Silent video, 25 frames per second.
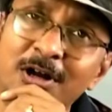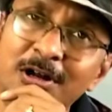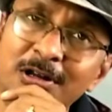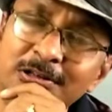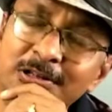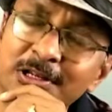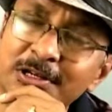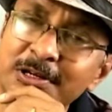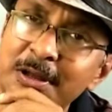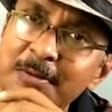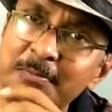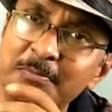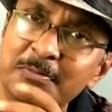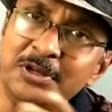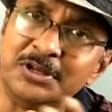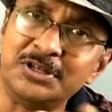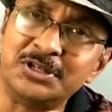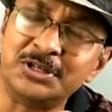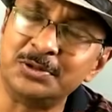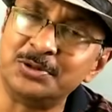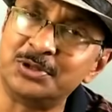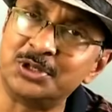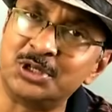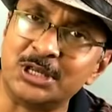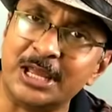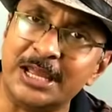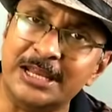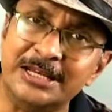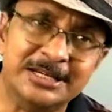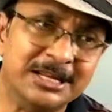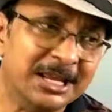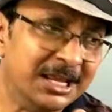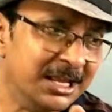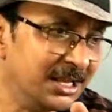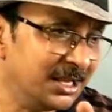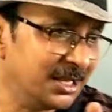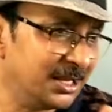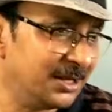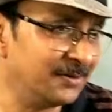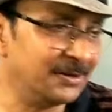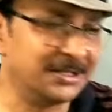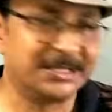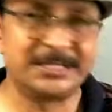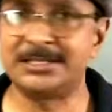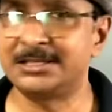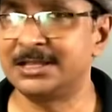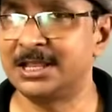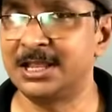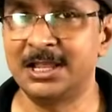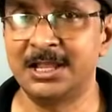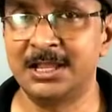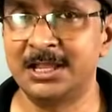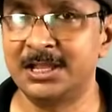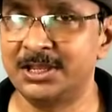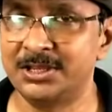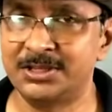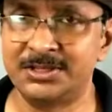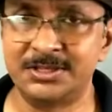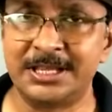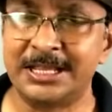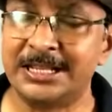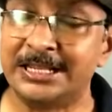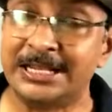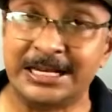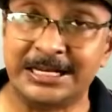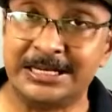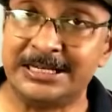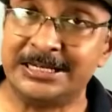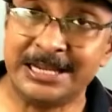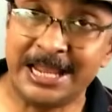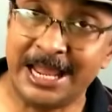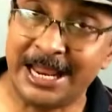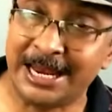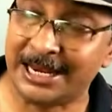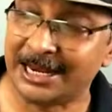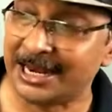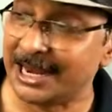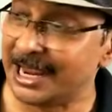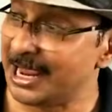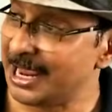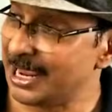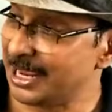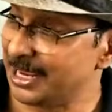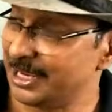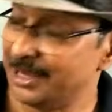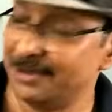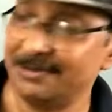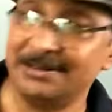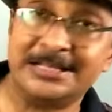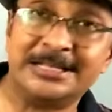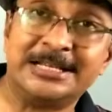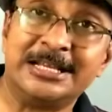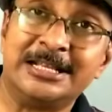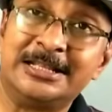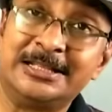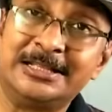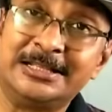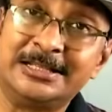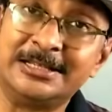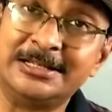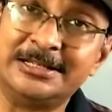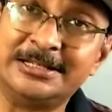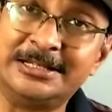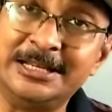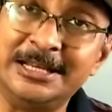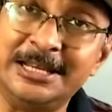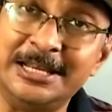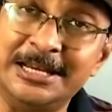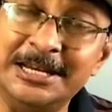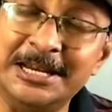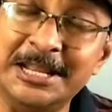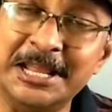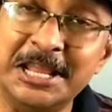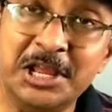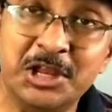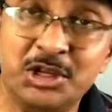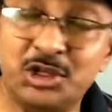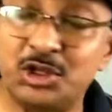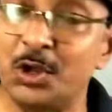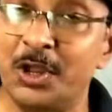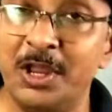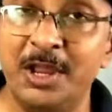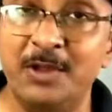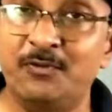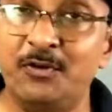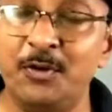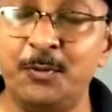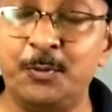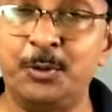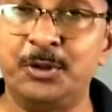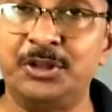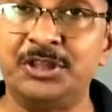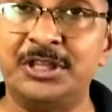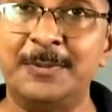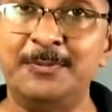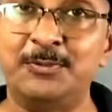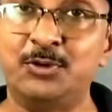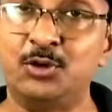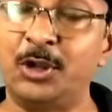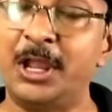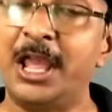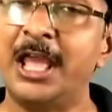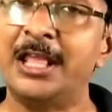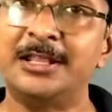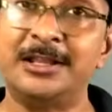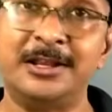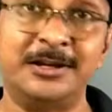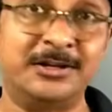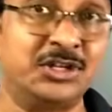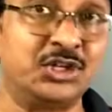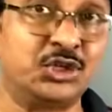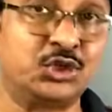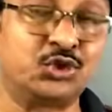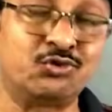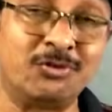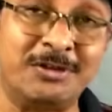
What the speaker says: are the numbers you said? He'll say the 10, he'll say 13. So if we put them together, it is